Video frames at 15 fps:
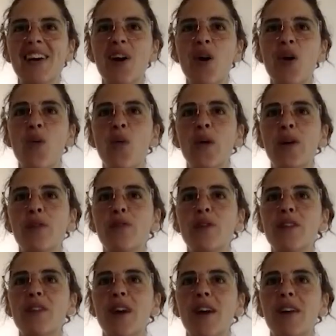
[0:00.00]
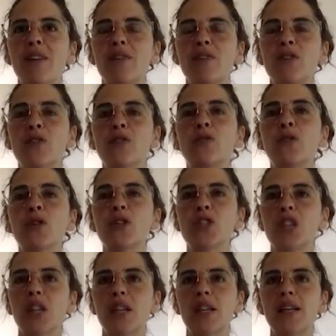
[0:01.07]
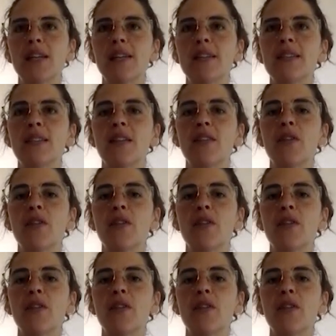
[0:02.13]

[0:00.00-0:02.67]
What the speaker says: what if we thought of your fortune is